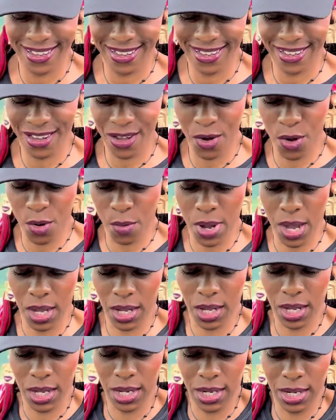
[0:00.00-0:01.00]
Oh, my
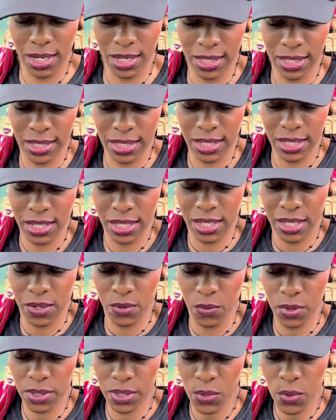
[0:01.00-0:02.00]
goodness.
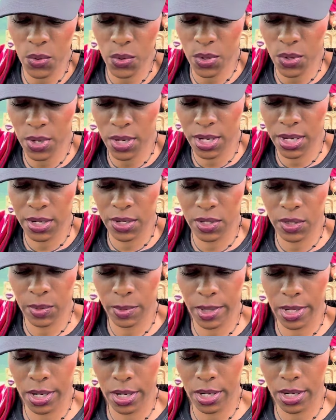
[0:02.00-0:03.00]
What's going on here,
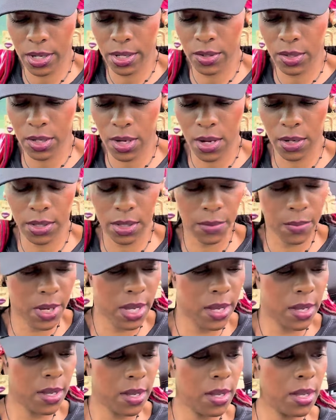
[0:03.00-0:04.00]
Spirit? Talk to me.
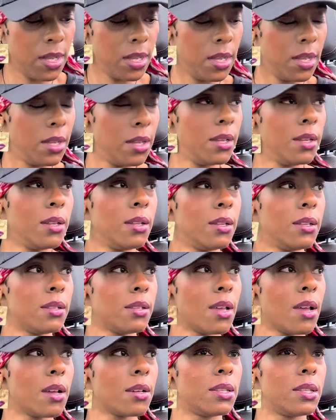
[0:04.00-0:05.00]

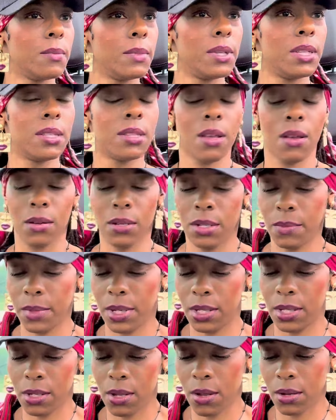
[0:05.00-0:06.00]
Talk to me. Talk to me.
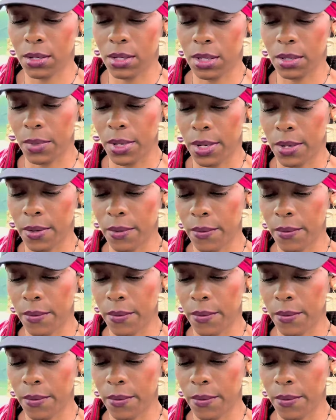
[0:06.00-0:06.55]
Talk to me.